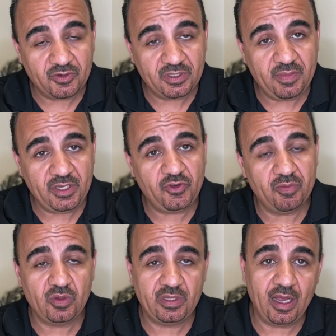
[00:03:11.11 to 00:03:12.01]
Dimitri
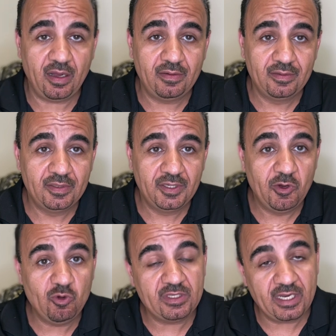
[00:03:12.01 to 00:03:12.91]
Model,
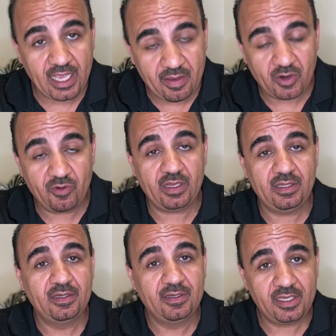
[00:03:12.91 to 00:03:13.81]
who's an immigrant
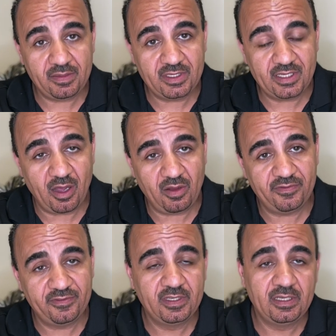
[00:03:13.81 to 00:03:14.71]

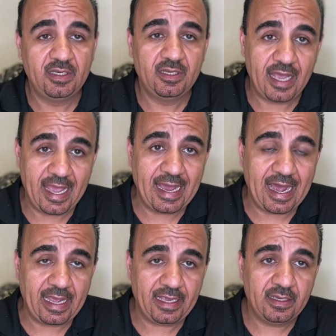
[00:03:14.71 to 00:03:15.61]
himself, and
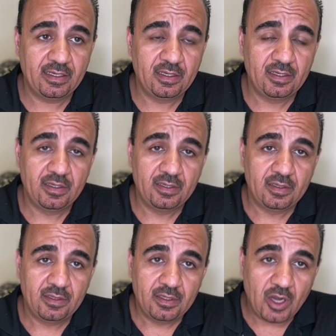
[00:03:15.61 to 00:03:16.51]
I
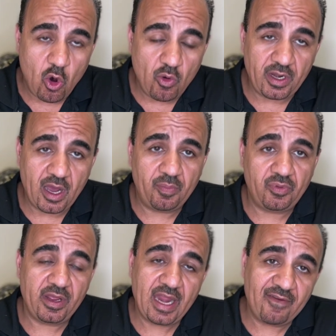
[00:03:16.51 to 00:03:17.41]
own and
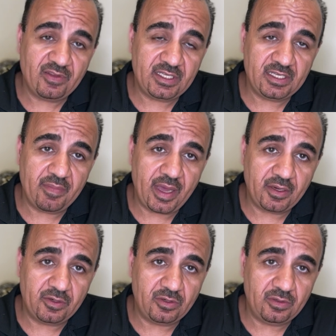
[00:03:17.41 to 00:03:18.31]
operate Avecina
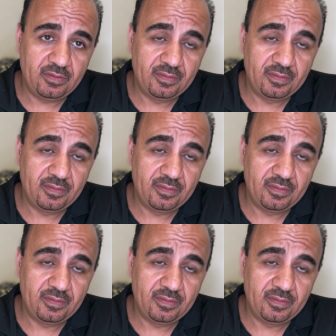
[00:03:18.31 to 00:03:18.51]
Medical,